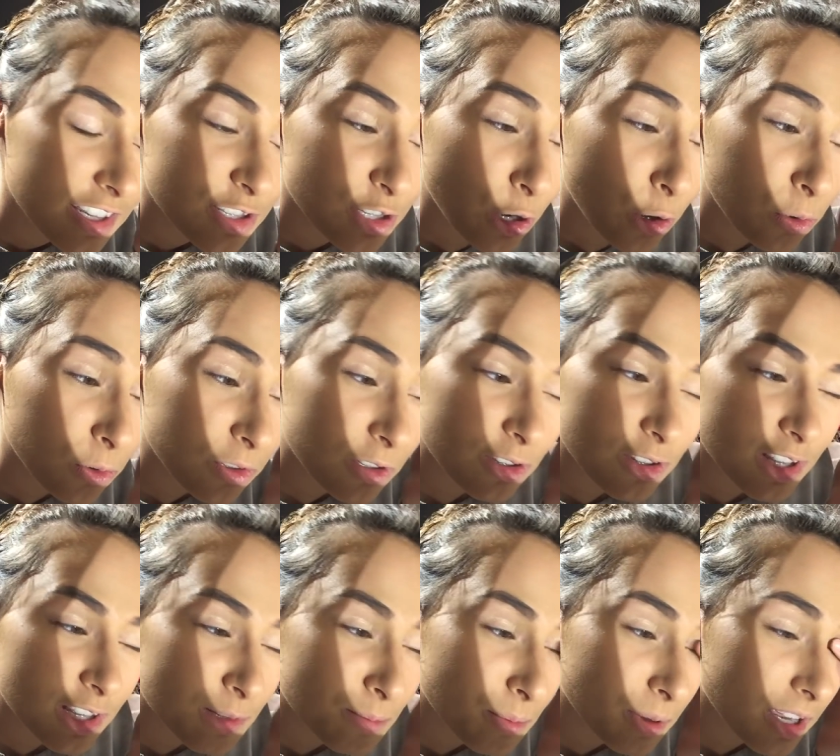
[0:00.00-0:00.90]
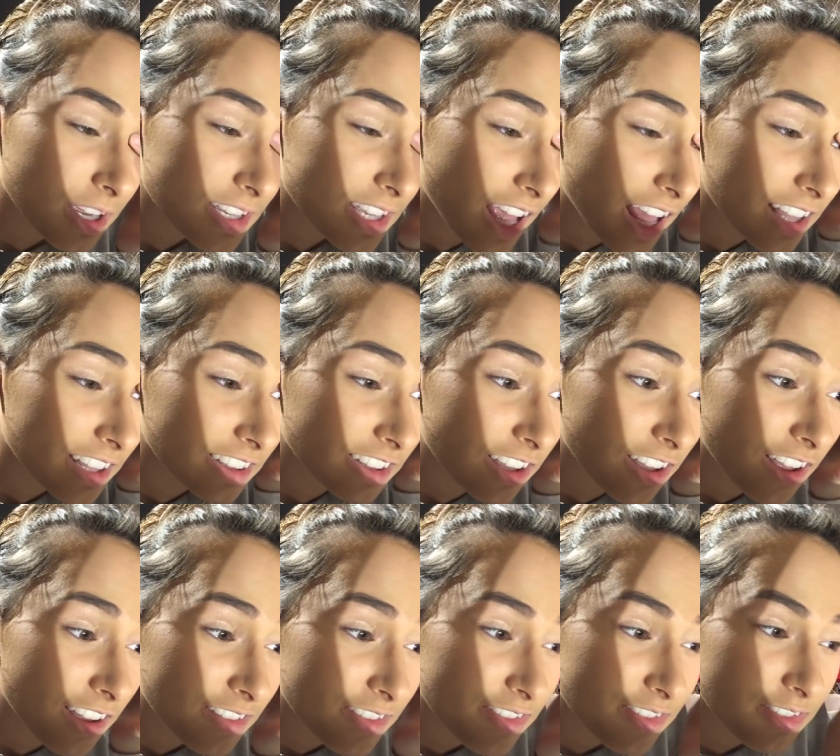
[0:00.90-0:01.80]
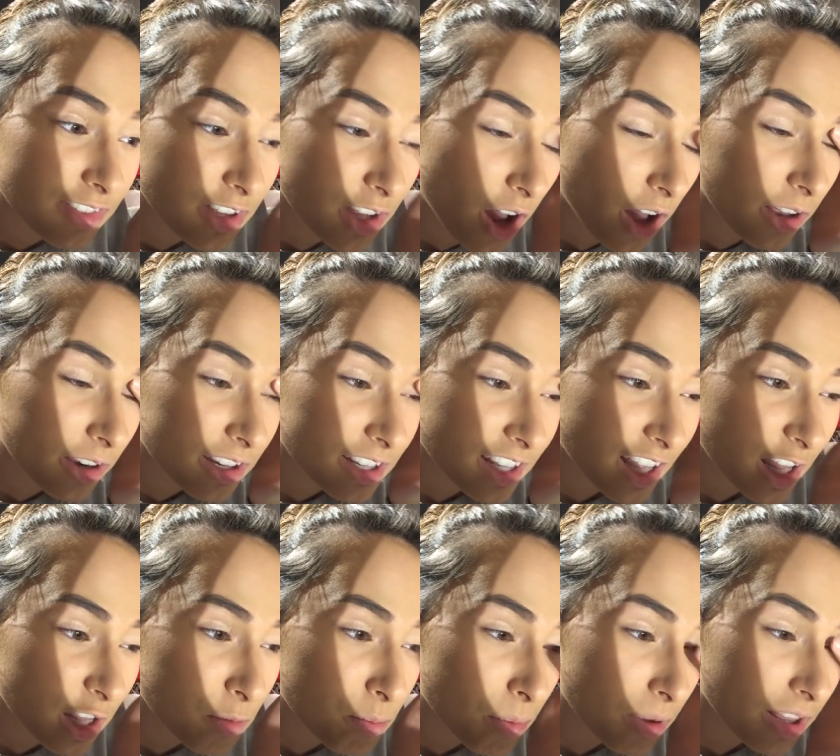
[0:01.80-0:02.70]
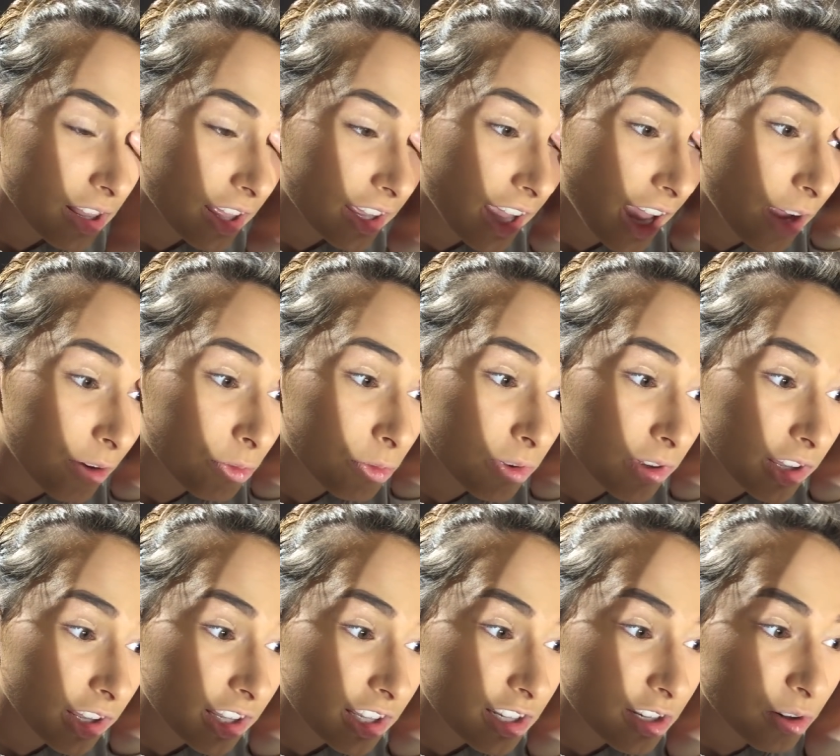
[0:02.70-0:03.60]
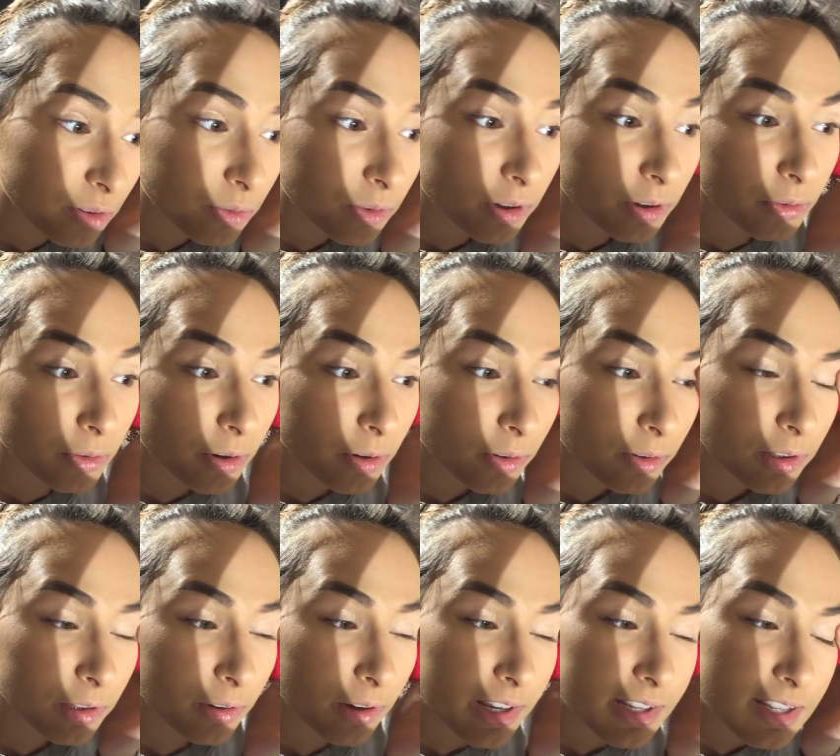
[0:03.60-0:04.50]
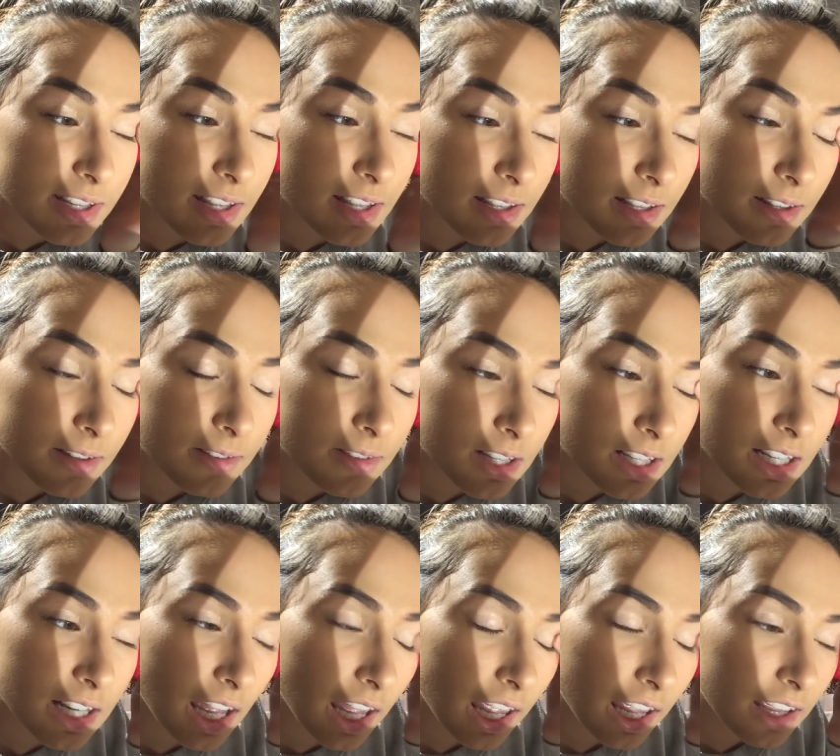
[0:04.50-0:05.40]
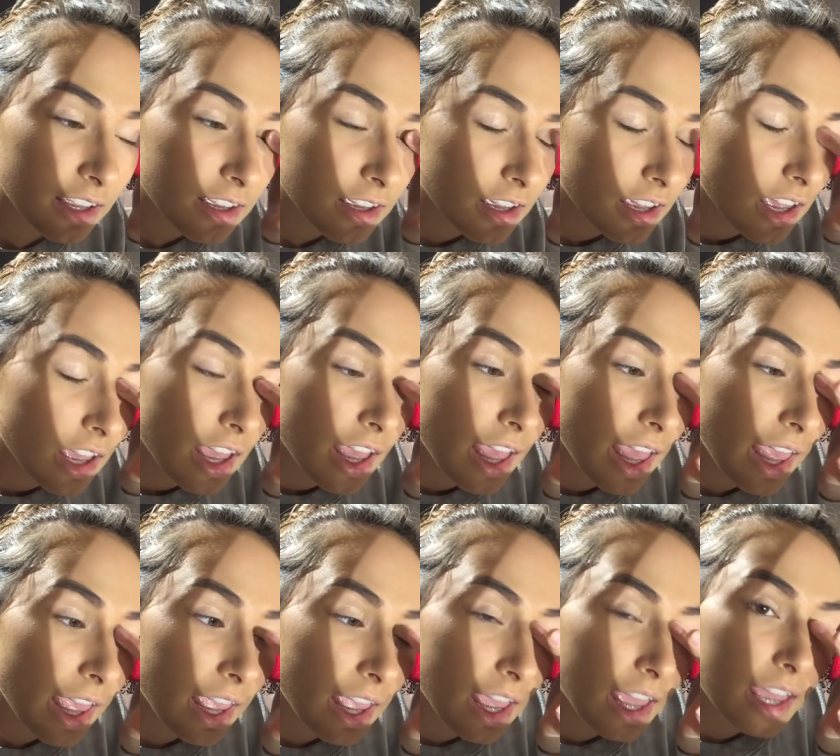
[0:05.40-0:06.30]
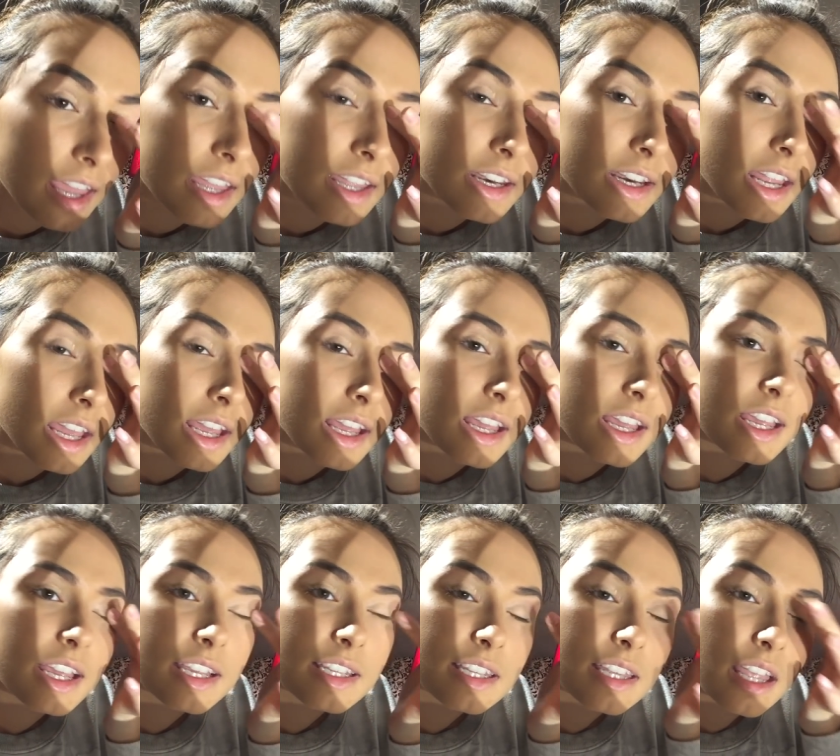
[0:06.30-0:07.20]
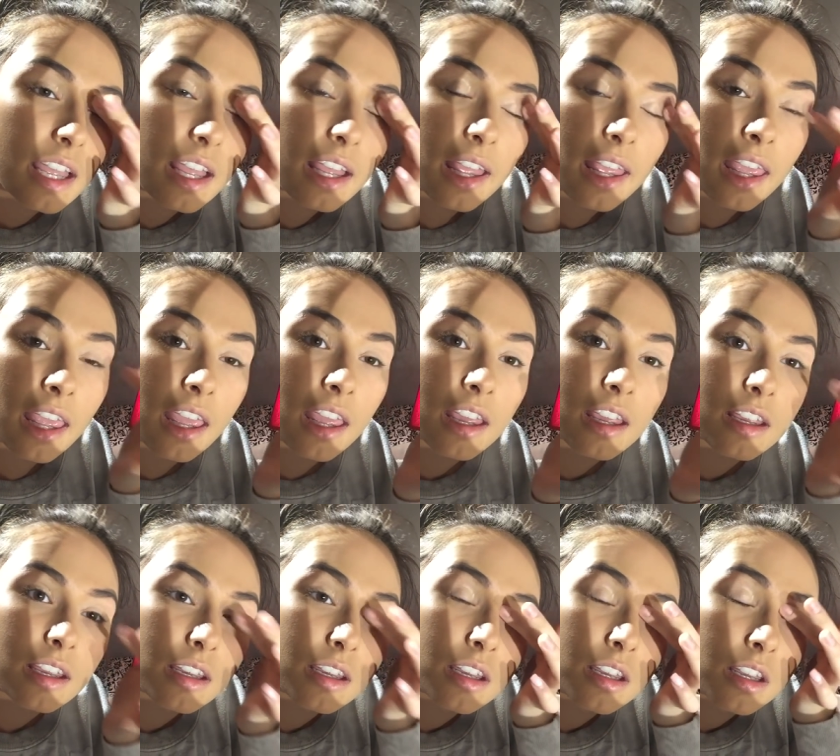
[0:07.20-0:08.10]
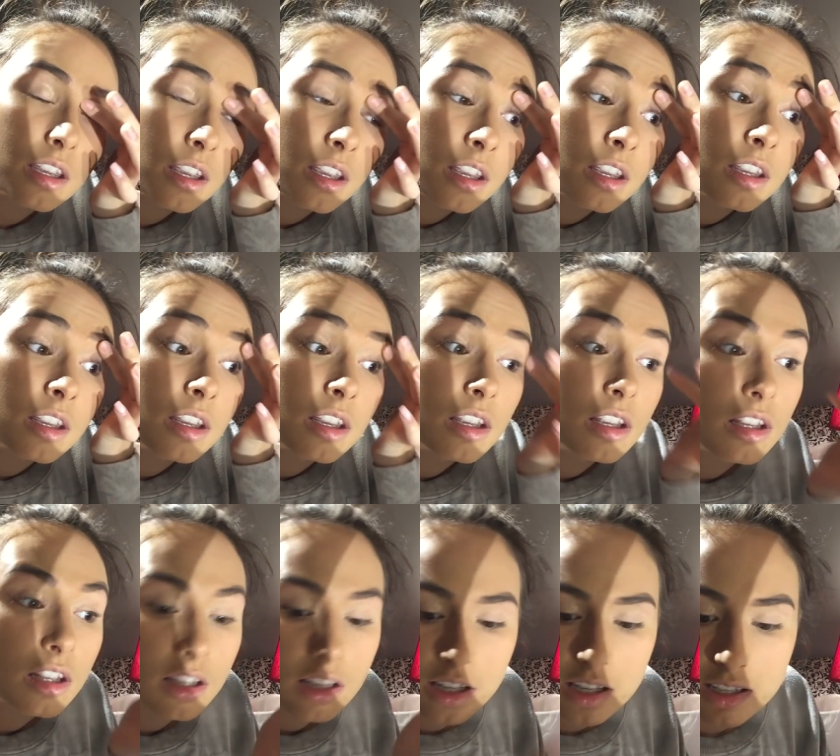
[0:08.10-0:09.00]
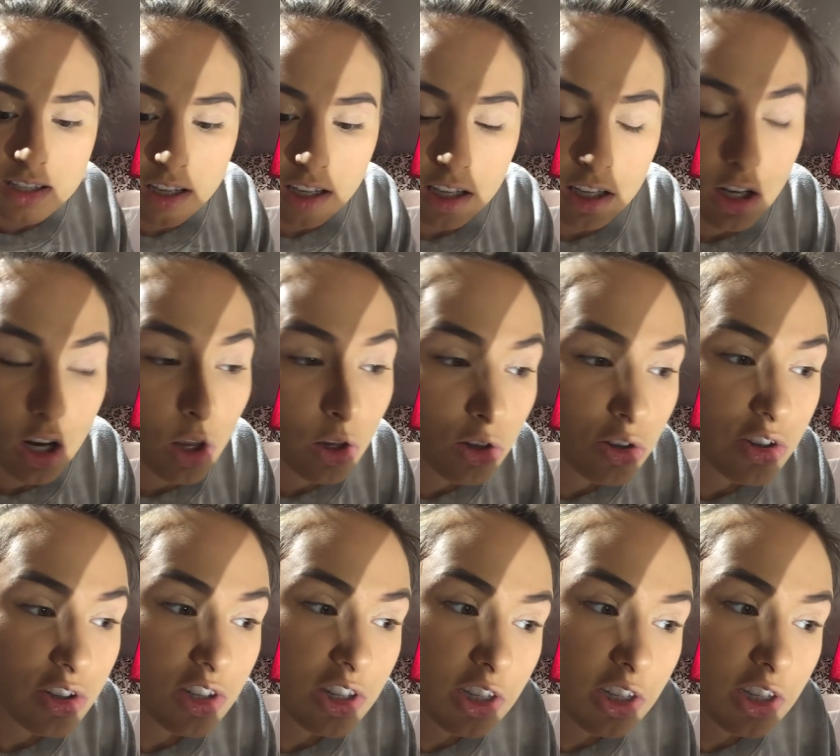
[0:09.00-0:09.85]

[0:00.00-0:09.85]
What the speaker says: don't do this? Because I love y'all to death, but like, I really don't want to ruin the rest of the day. And he's like, no, you